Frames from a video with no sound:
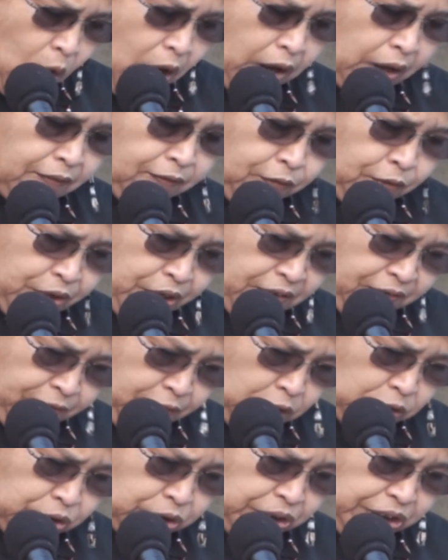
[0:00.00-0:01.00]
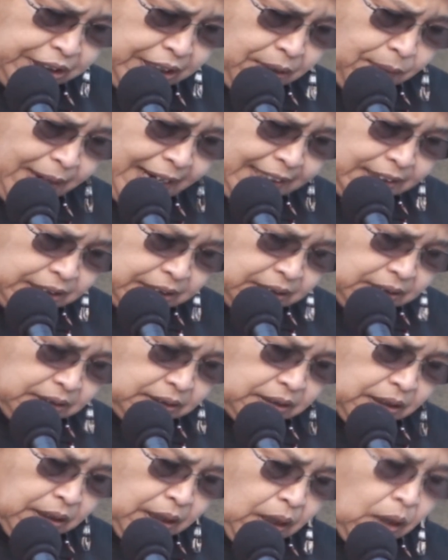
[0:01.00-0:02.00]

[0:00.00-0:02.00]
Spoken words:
and water for your future generations.